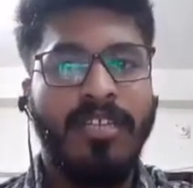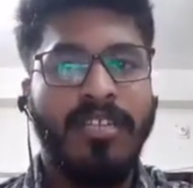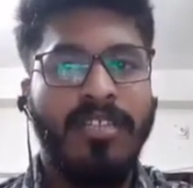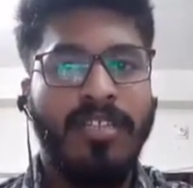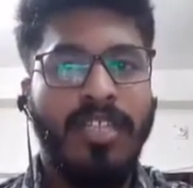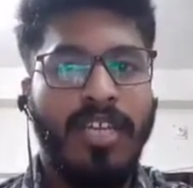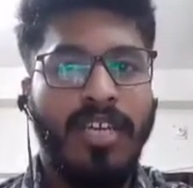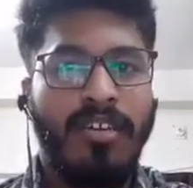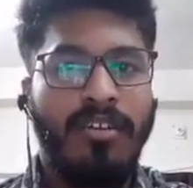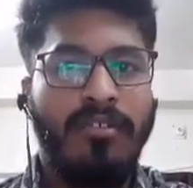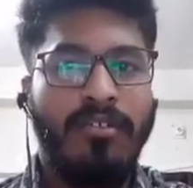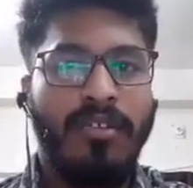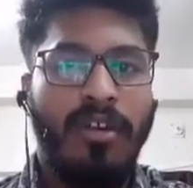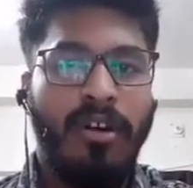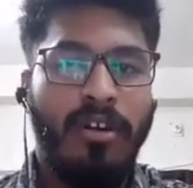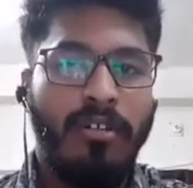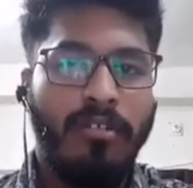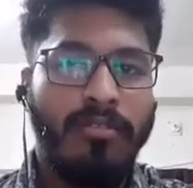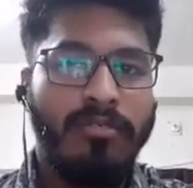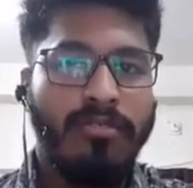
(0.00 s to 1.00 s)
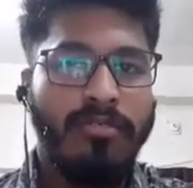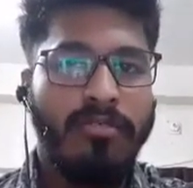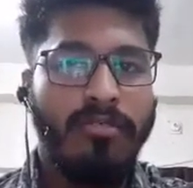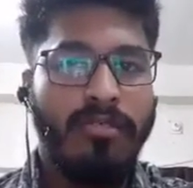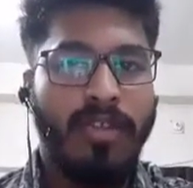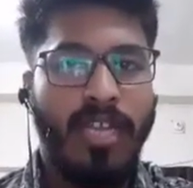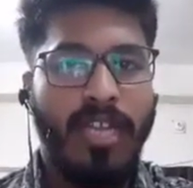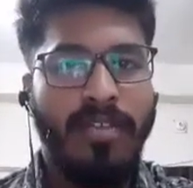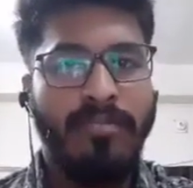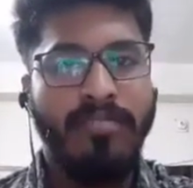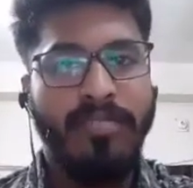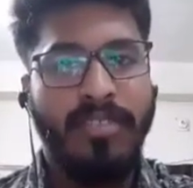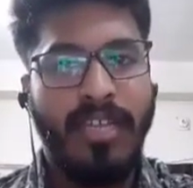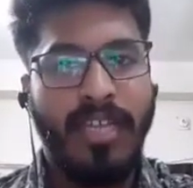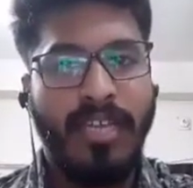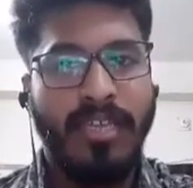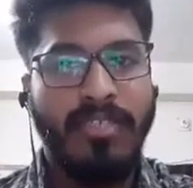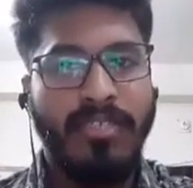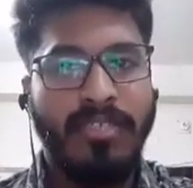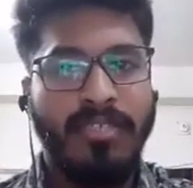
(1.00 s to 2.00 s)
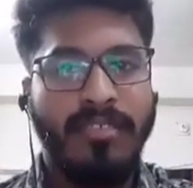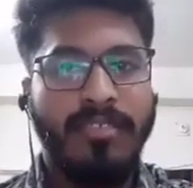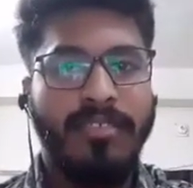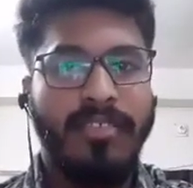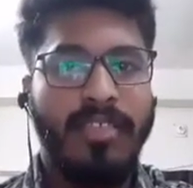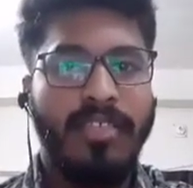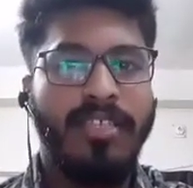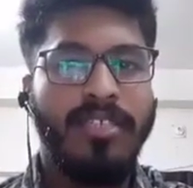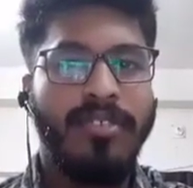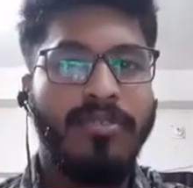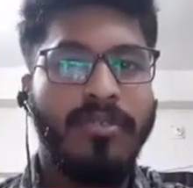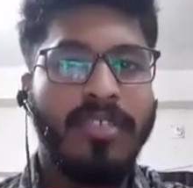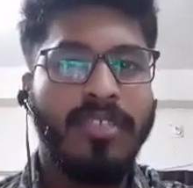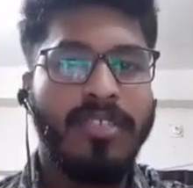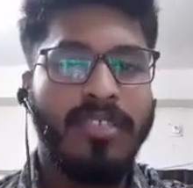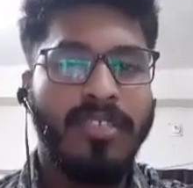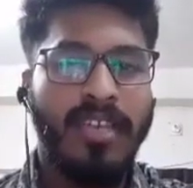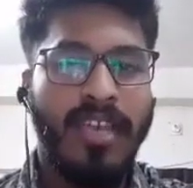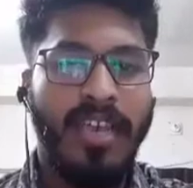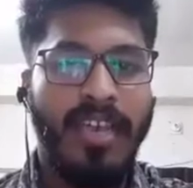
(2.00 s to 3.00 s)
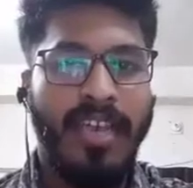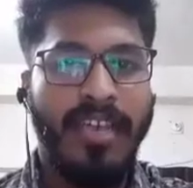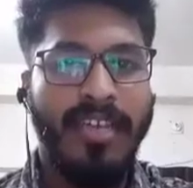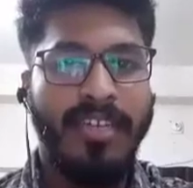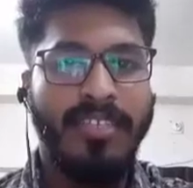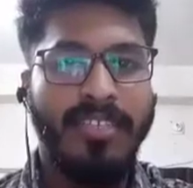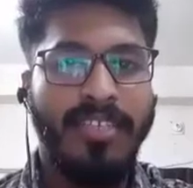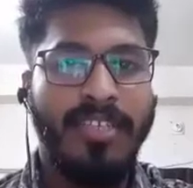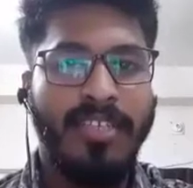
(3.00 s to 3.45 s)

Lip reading: Nicaragua also claimed that the USA had,